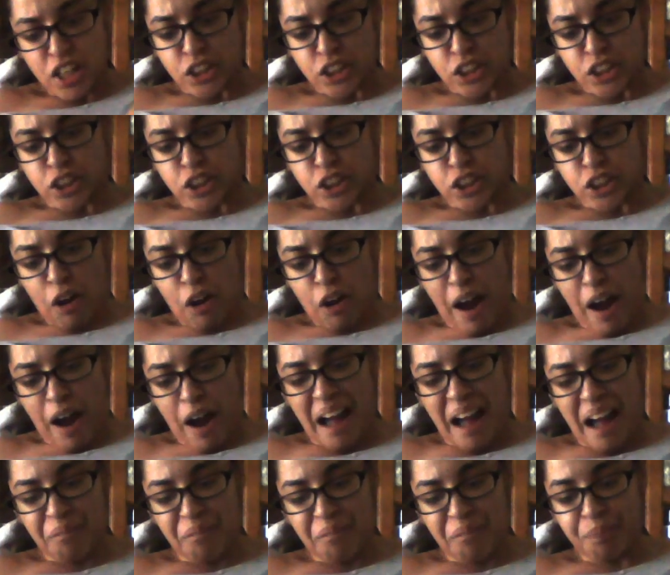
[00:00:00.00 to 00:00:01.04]
So
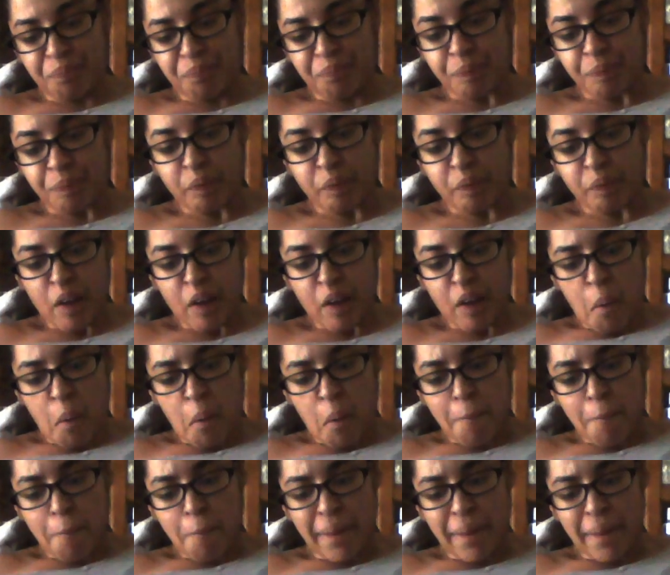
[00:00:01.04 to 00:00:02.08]

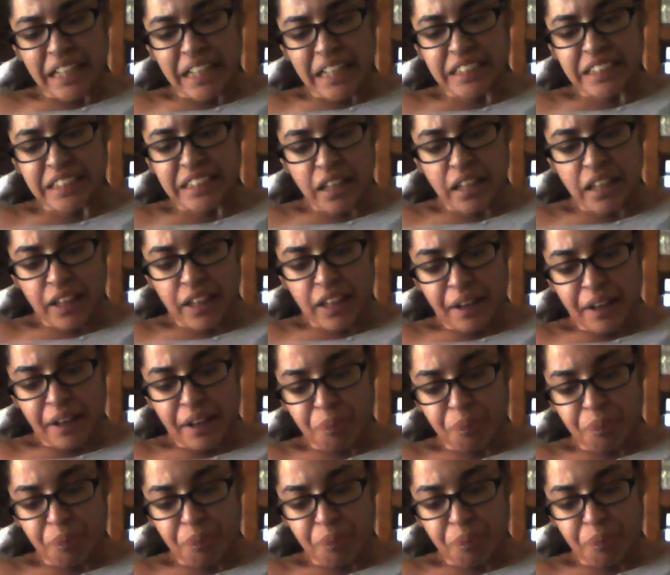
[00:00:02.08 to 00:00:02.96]
basically